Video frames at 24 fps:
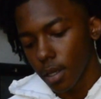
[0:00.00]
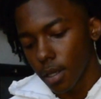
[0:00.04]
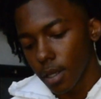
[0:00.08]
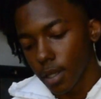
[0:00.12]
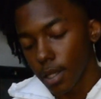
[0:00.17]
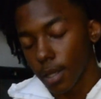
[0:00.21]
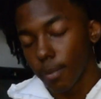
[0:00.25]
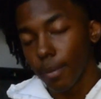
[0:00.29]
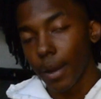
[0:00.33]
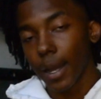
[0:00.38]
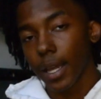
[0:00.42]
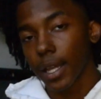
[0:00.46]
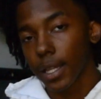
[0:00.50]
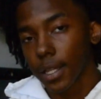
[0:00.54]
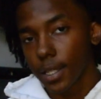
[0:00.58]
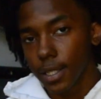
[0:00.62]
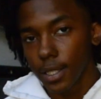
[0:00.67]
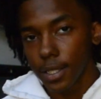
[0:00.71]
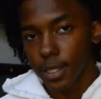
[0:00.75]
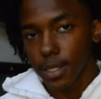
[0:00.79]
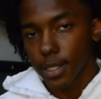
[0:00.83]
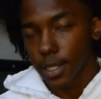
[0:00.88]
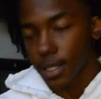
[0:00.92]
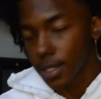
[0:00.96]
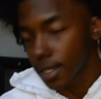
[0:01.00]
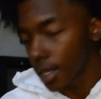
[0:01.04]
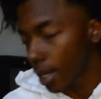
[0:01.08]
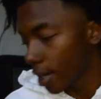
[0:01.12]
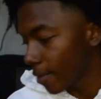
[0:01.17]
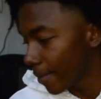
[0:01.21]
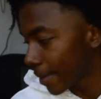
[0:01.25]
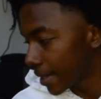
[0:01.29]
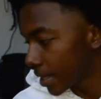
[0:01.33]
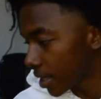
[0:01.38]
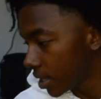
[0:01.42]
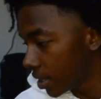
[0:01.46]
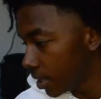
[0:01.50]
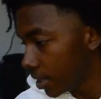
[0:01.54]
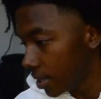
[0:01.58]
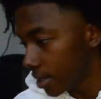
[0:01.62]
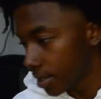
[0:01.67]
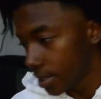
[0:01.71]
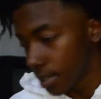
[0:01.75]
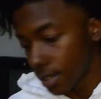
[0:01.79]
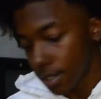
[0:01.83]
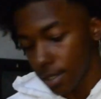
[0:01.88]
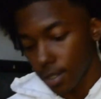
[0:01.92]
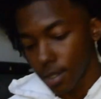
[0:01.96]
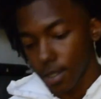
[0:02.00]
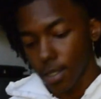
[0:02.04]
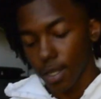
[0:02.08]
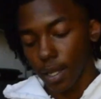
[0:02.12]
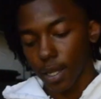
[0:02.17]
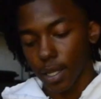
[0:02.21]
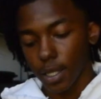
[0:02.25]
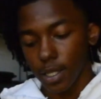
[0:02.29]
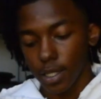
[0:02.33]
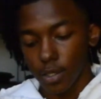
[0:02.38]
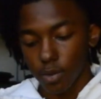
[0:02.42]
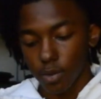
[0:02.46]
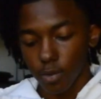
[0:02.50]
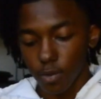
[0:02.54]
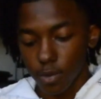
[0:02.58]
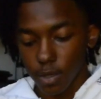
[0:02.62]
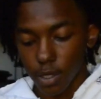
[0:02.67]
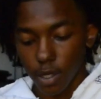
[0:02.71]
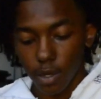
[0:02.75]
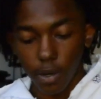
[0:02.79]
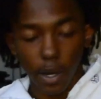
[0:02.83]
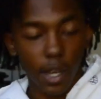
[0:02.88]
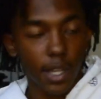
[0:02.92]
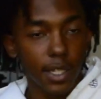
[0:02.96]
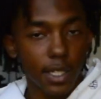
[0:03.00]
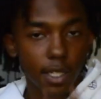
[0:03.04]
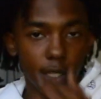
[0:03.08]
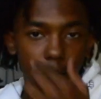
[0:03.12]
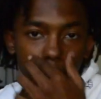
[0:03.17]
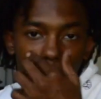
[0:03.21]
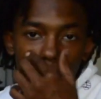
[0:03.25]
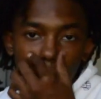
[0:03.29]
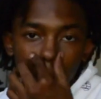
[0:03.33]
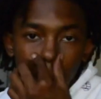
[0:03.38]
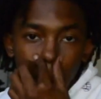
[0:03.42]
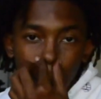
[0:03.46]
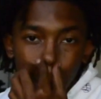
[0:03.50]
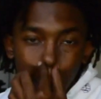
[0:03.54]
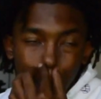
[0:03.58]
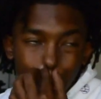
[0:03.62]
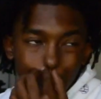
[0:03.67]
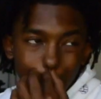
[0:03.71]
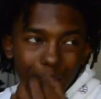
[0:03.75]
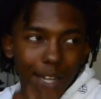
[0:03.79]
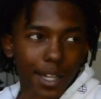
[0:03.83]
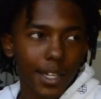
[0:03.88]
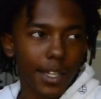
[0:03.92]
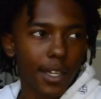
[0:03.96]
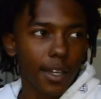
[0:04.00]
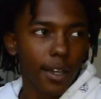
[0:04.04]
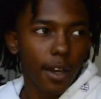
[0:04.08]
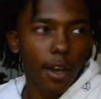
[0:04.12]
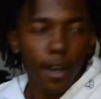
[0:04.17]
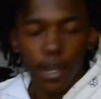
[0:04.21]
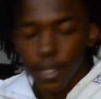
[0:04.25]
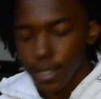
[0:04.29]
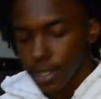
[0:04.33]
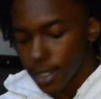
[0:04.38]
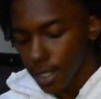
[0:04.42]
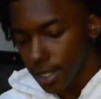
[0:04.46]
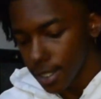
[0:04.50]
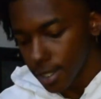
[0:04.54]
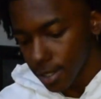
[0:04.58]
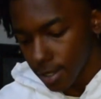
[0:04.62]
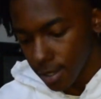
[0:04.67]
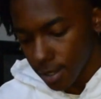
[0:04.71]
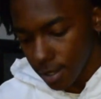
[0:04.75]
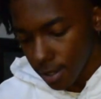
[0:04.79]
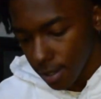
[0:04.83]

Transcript: Then my cleats. Let's talk about the cleats. The cleats was the craziest thing that I think I did all season.